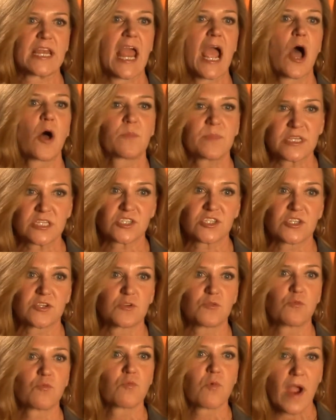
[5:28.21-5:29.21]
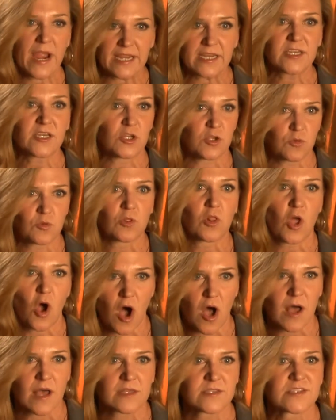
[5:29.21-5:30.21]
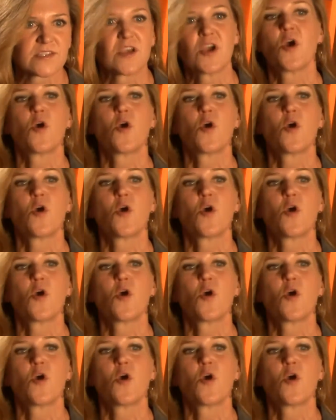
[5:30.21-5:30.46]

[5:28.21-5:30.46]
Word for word: helping to write new laws,